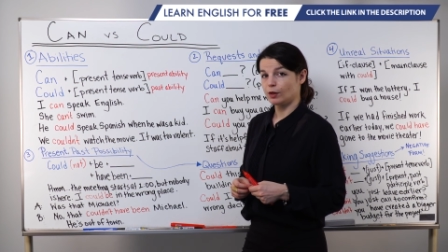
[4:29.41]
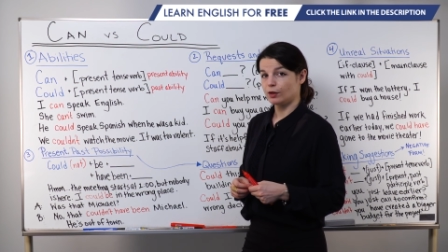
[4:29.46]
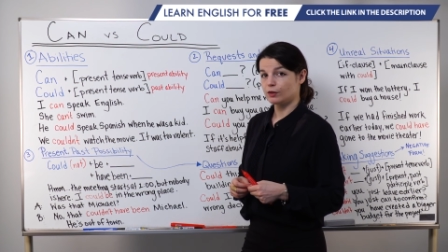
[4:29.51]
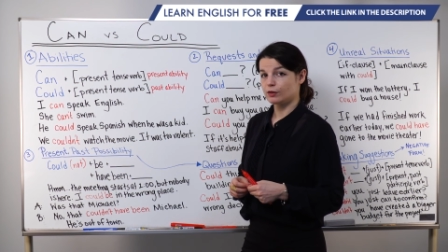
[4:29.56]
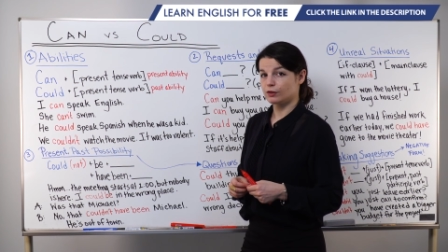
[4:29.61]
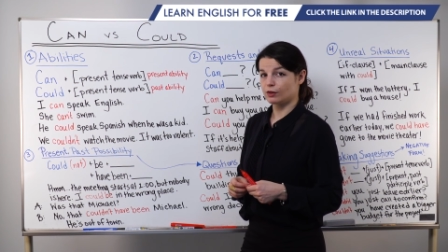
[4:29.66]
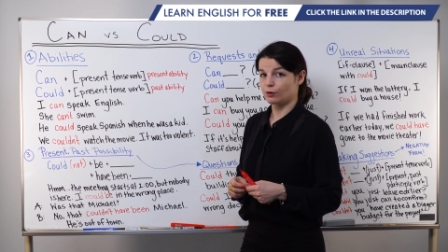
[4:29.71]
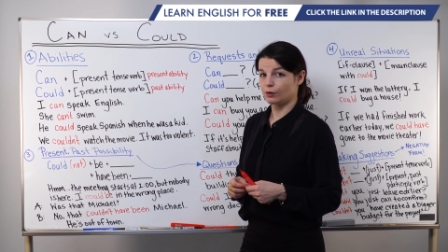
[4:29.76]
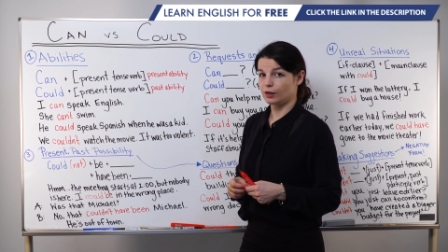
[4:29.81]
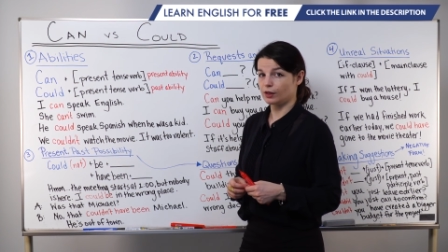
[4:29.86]

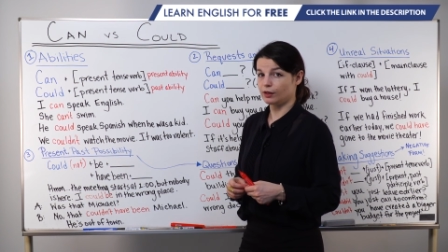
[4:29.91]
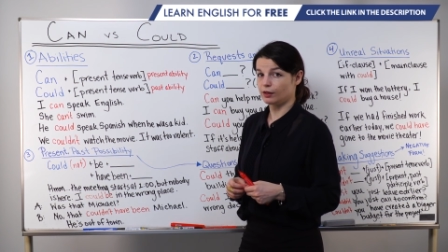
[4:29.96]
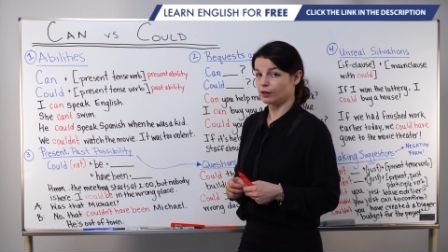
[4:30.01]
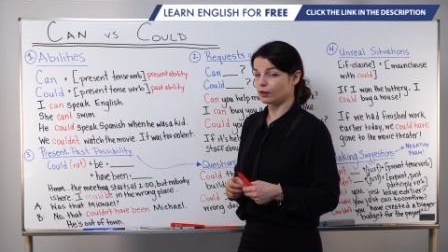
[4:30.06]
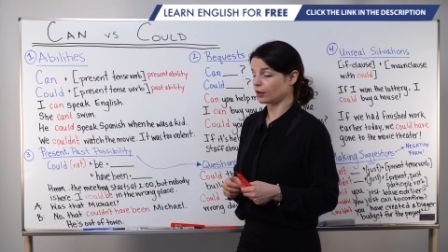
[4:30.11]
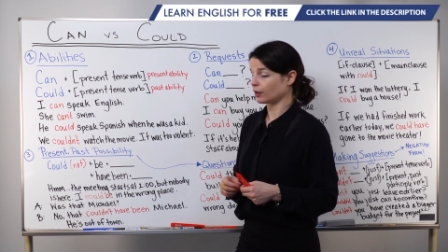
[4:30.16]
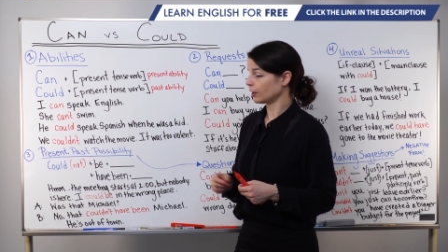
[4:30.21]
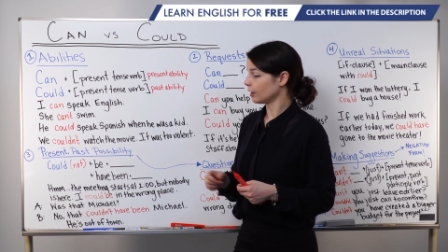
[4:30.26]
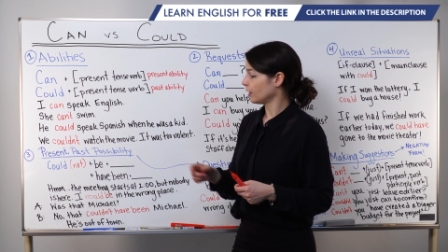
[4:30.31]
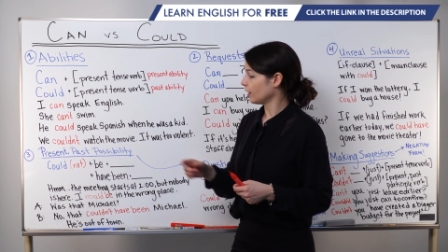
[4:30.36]
So
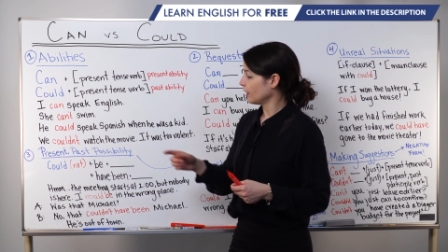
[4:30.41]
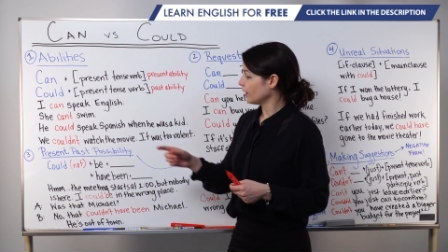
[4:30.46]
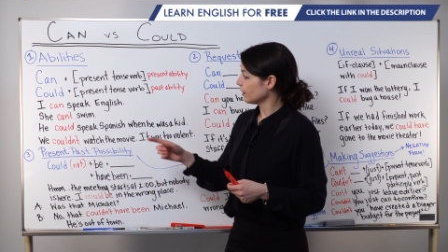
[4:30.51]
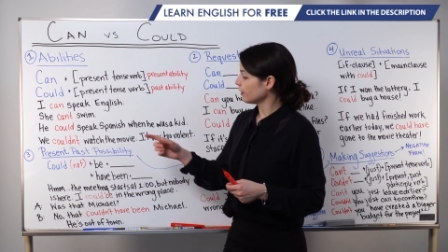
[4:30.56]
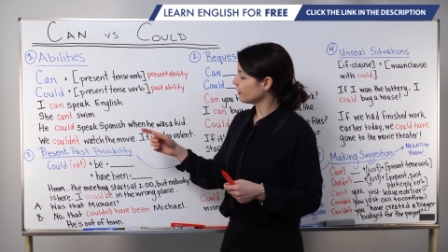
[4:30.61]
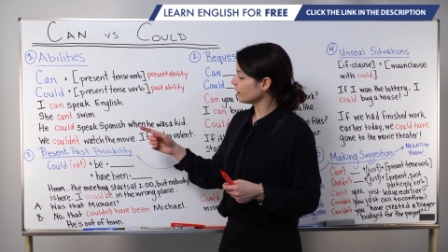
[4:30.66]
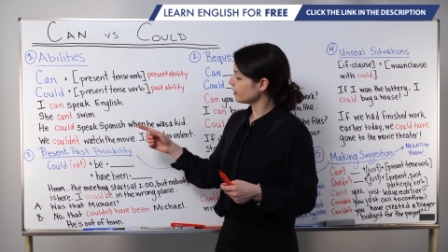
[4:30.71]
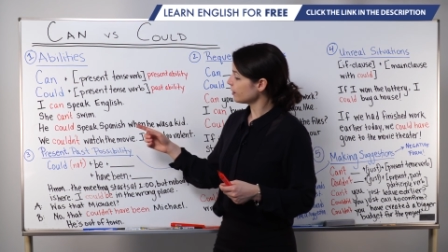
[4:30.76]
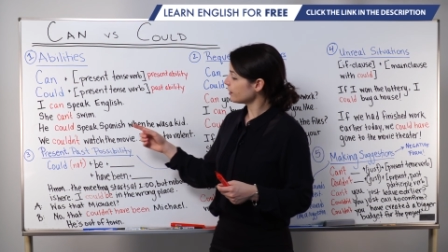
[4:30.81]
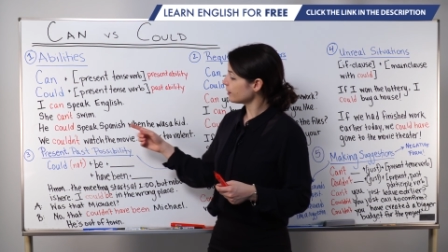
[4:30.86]
here,
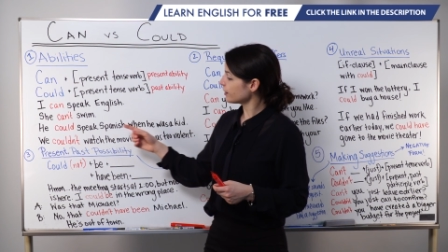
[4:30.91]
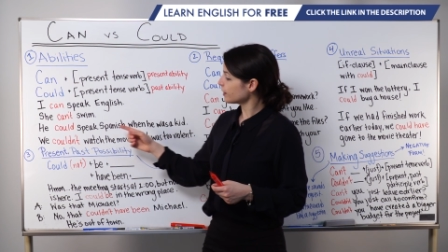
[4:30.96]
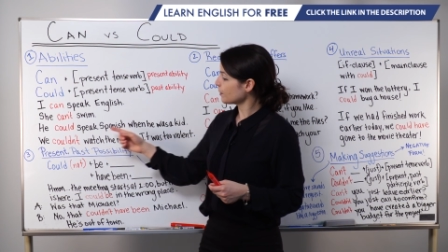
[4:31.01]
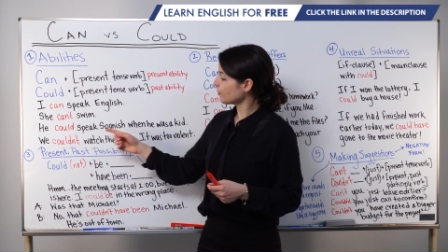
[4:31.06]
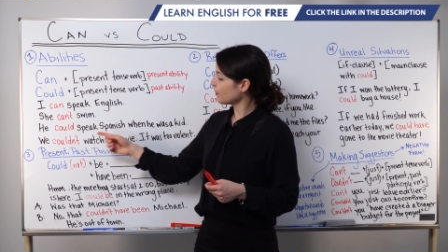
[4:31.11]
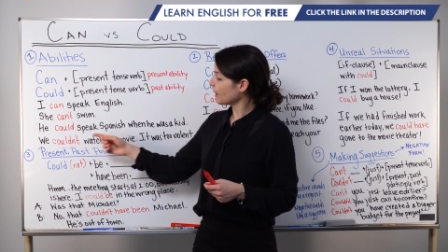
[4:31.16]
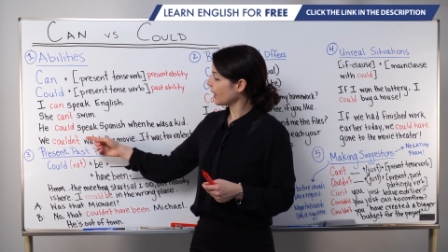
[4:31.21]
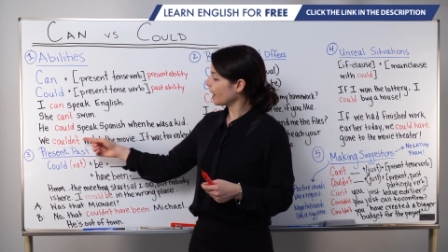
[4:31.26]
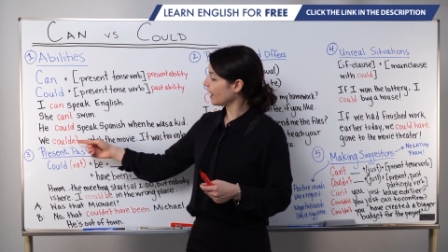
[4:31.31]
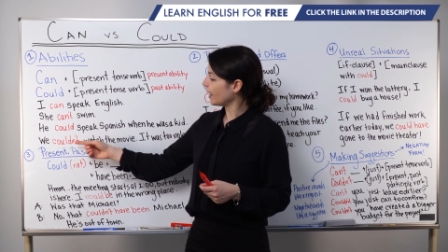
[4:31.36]
this is a
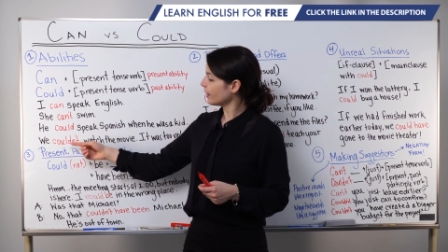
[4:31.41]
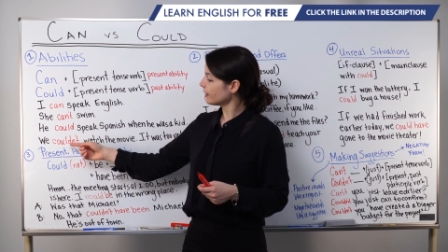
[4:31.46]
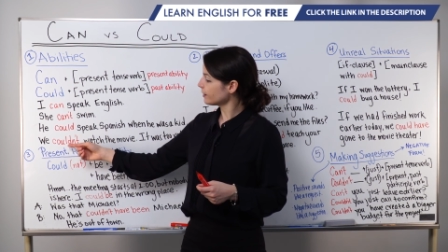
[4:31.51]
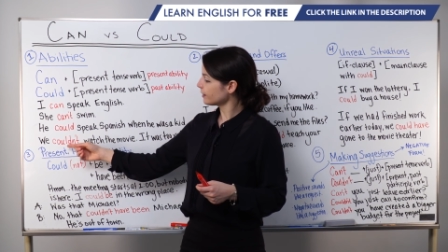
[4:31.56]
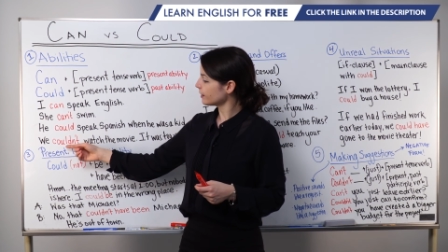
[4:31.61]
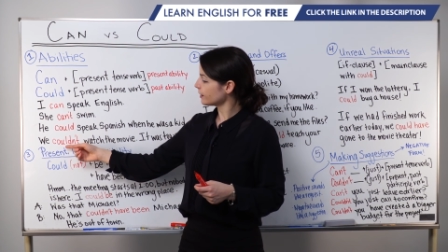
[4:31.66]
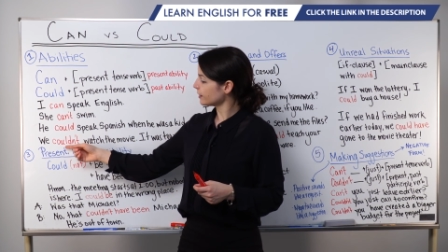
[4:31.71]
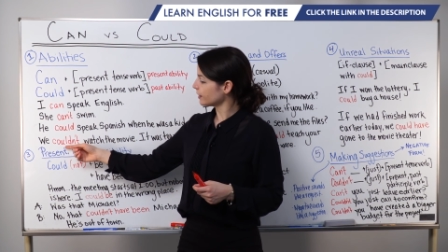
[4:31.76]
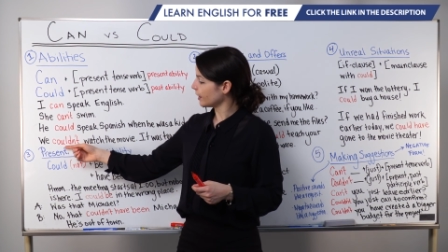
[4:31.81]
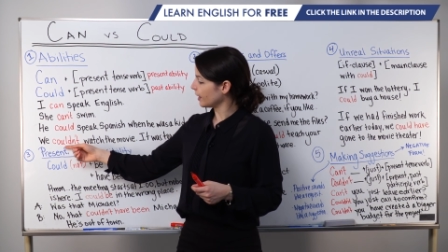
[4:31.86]

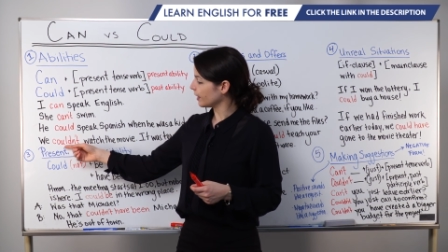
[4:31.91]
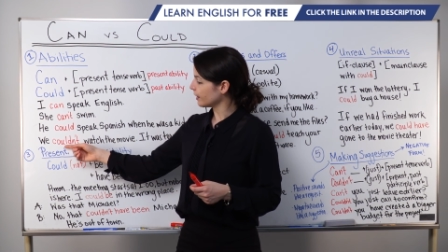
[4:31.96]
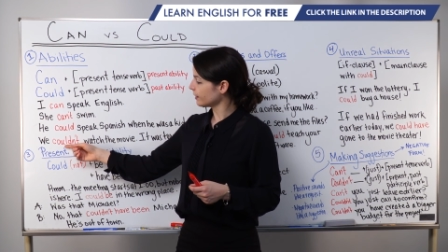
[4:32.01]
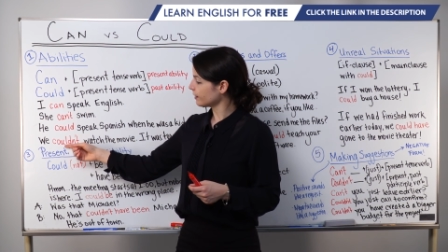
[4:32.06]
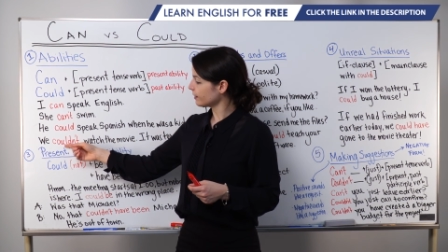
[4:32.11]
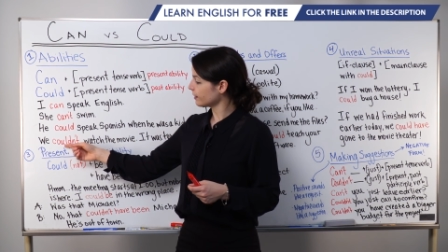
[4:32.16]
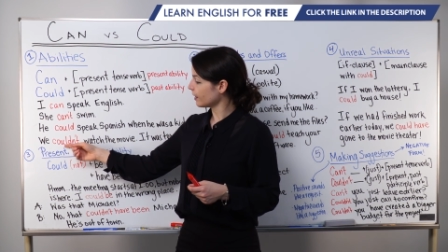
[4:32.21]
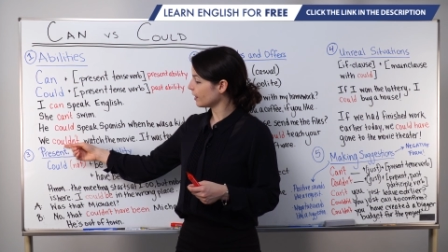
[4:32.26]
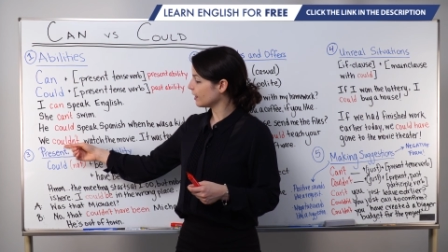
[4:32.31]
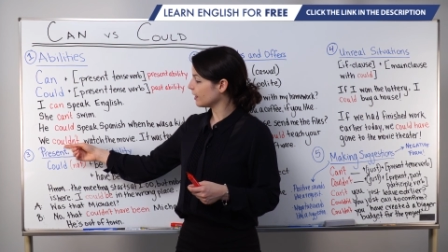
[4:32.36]
past
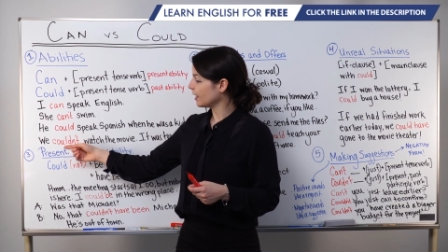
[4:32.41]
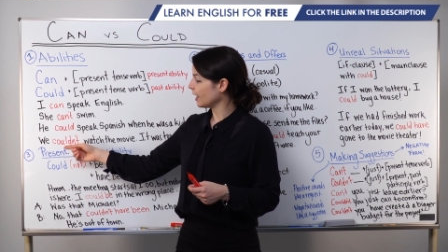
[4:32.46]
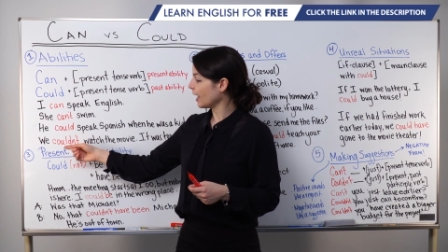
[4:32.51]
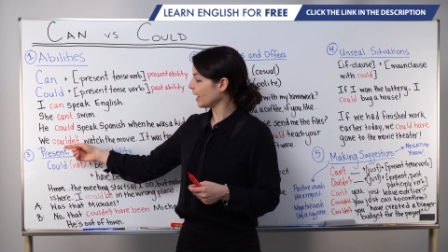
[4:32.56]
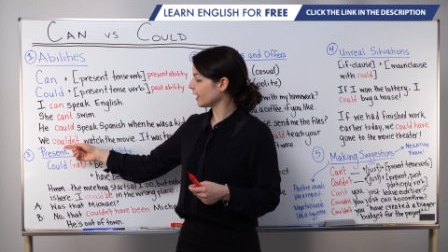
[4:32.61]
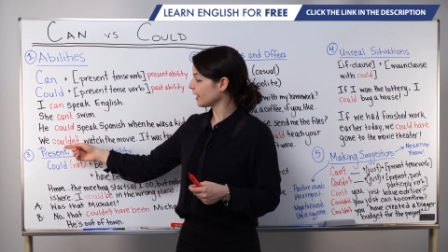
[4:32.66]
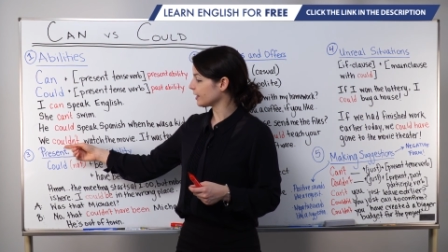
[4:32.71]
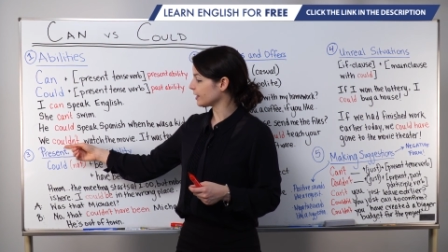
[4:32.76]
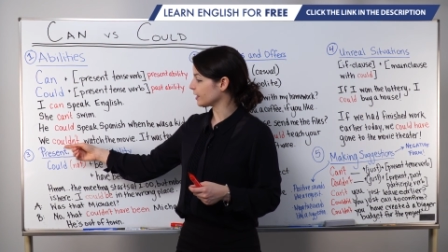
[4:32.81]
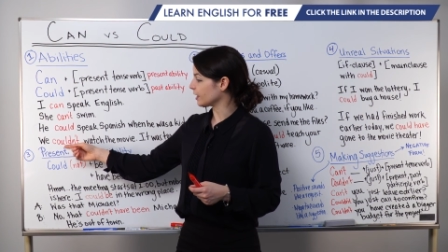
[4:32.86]
tense
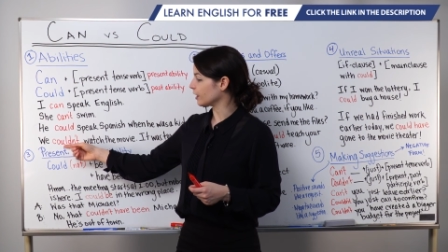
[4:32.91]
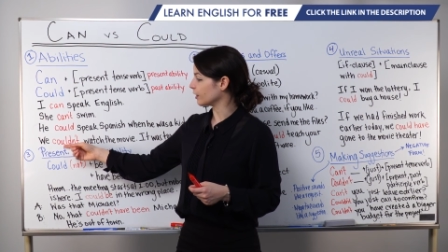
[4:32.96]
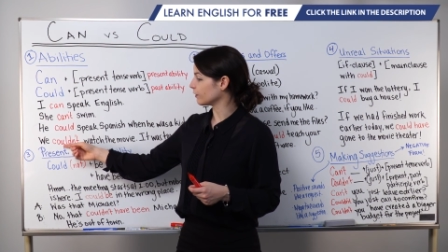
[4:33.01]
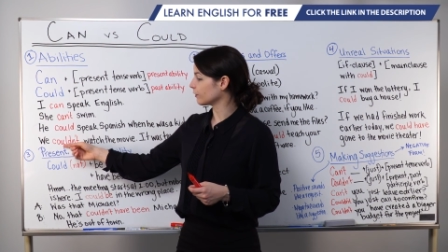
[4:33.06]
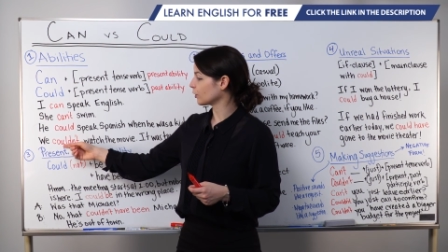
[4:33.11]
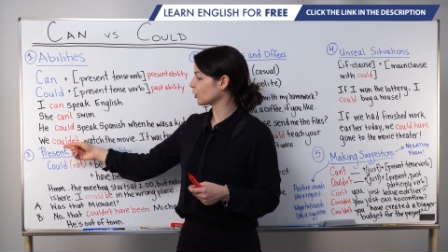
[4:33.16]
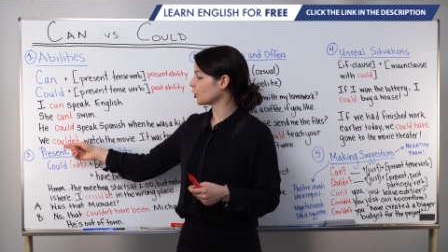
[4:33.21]
negative.